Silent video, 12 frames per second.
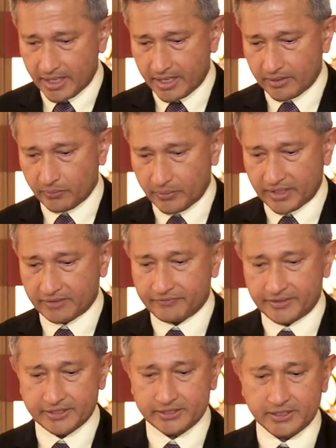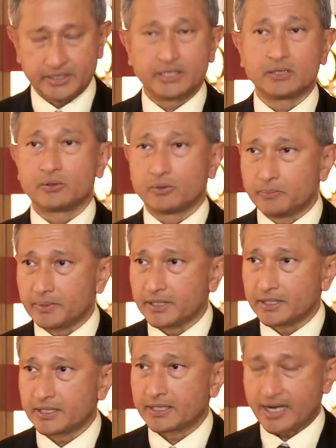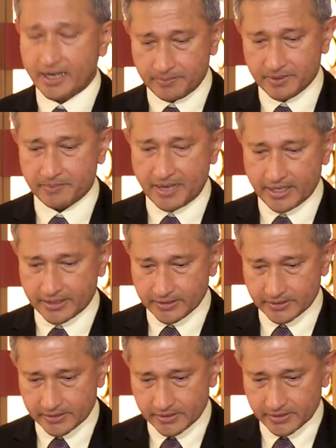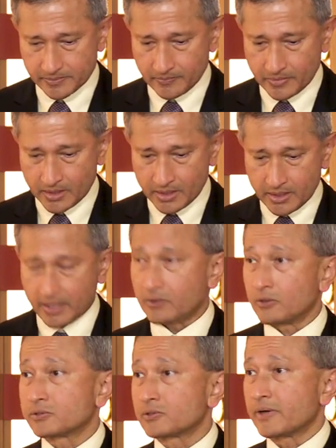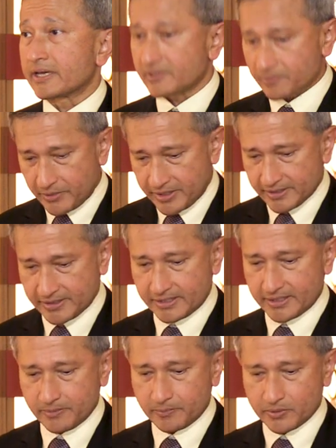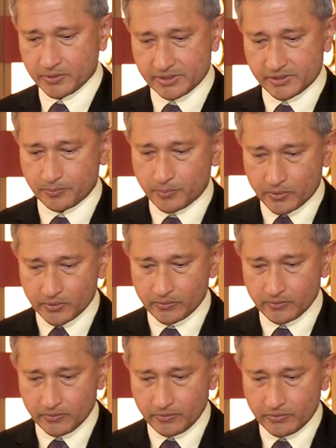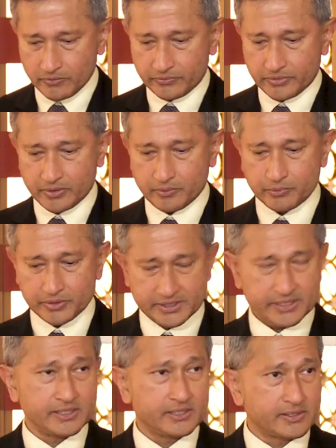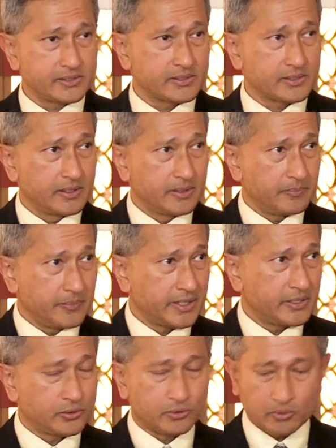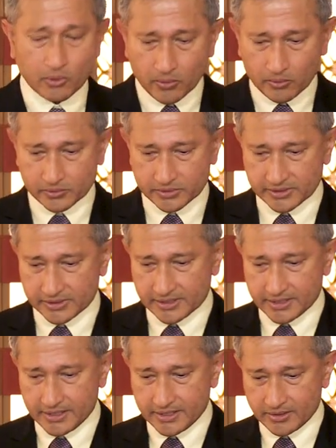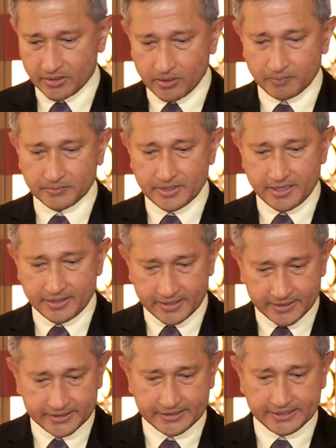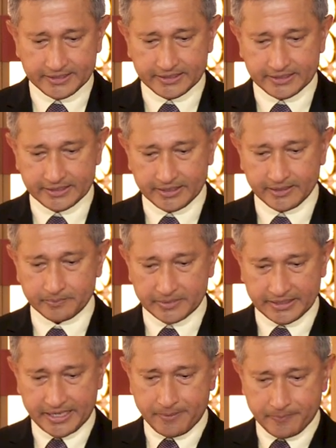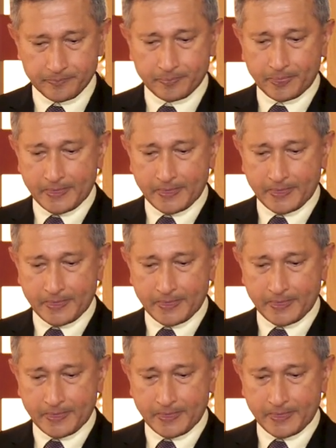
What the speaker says: and well-functioning global carbon markets. I also express Singapore's support for Brazil's bid to host COP30 in Belém,